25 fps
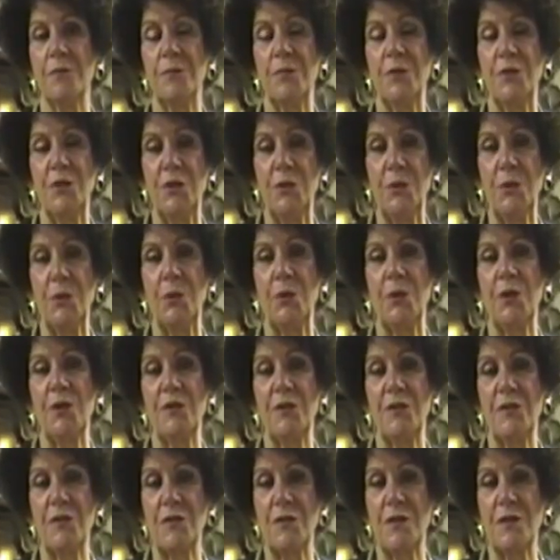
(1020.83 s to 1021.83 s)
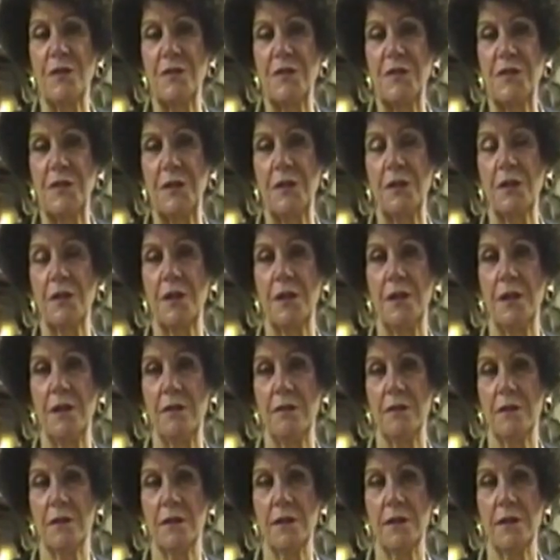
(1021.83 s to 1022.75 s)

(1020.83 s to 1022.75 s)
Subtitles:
pure, silky